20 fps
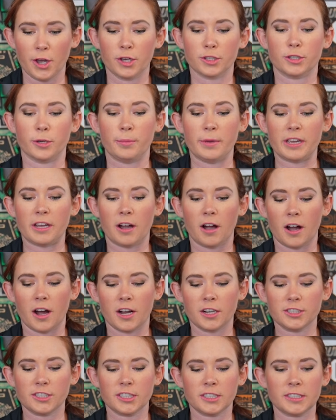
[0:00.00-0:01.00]
So be
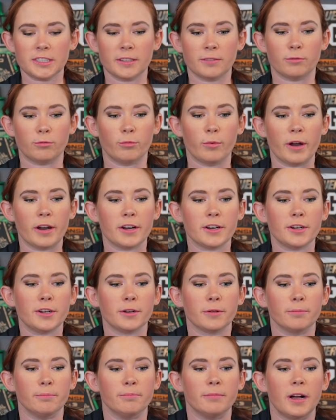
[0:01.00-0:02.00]
conscious of where
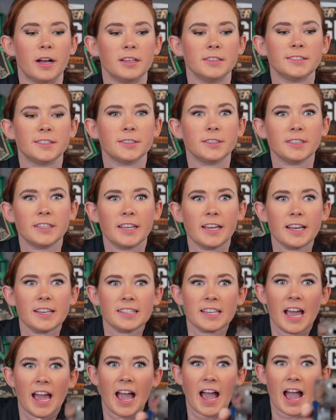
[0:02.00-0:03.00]
your muzzle
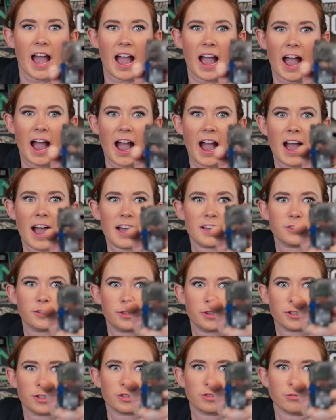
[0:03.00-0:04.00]
is
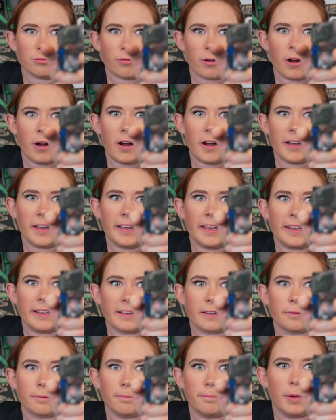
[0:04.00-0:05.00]
as you're
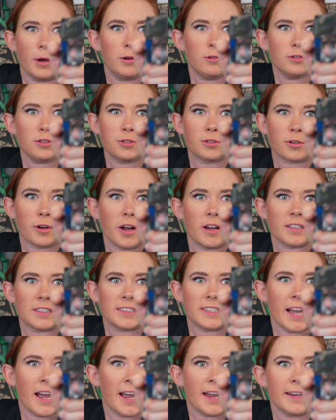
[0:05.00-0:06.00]
drawing, both strong
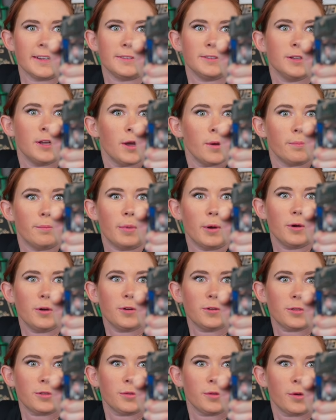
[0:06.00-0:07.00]
side,
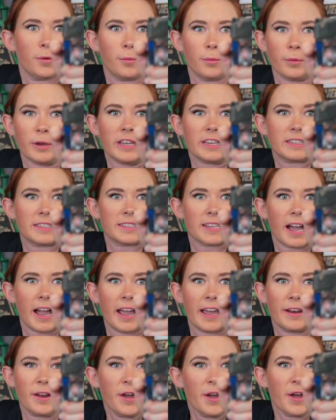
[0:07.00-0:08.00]
both weak
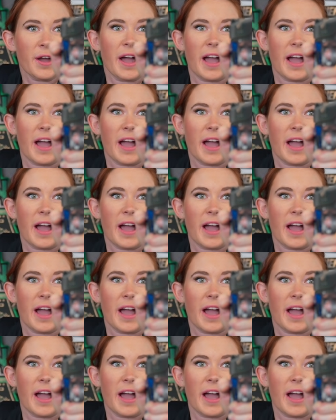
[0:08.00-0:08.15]
side,